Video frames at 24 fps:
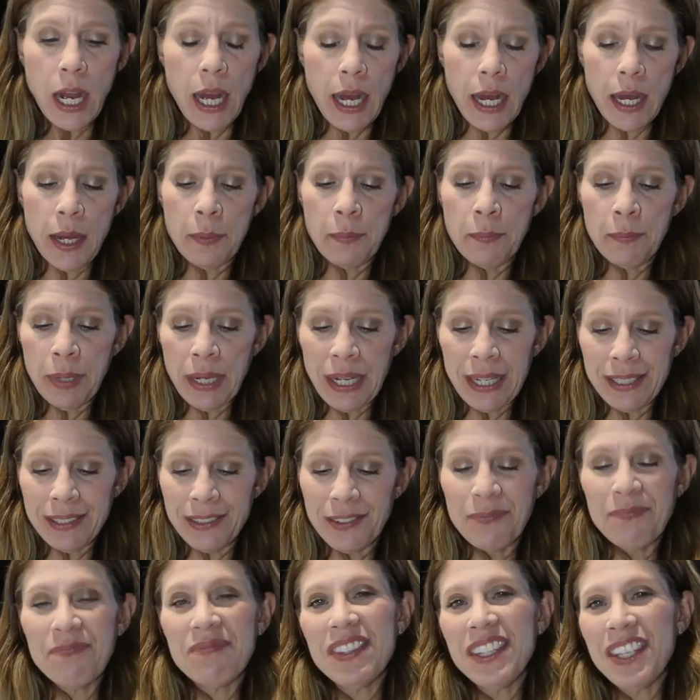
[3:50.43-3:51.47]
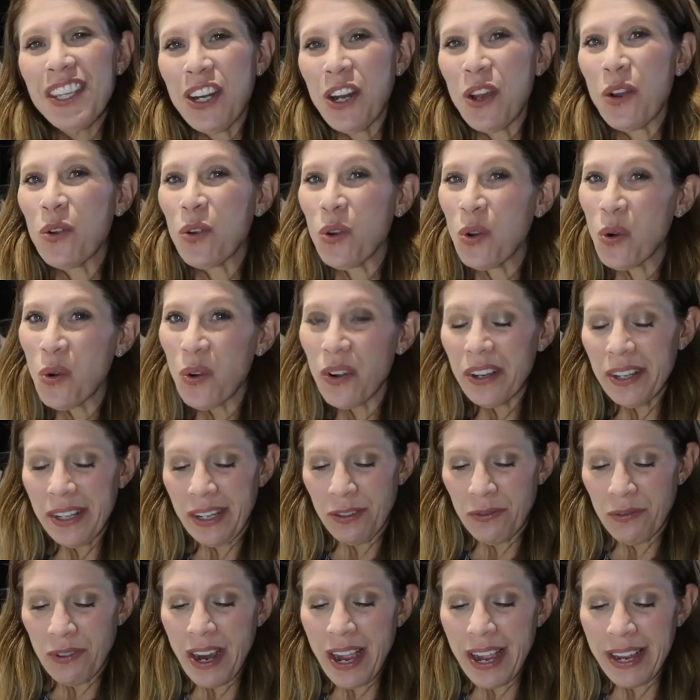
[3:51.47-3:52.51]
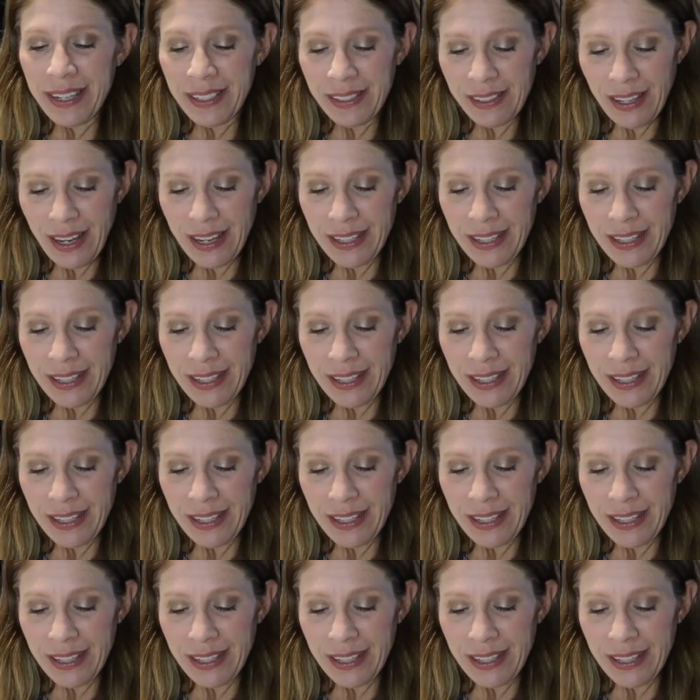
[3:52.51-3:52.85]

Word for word: But, you know, corn and rice,